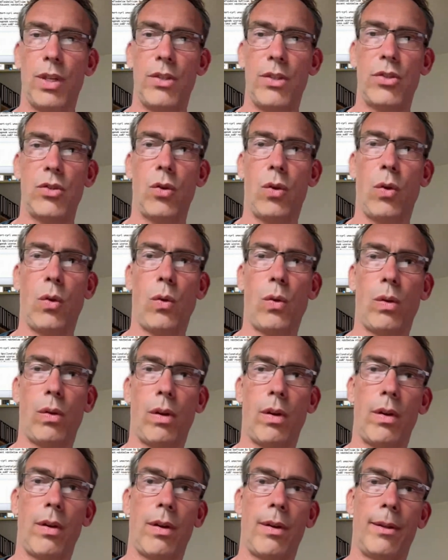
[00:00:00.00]
this is
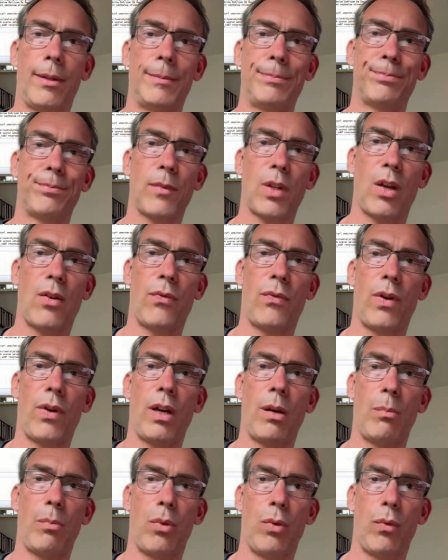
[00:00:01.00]
all
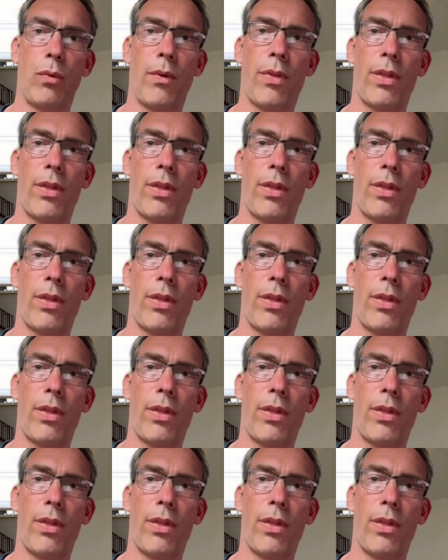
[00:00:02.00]
available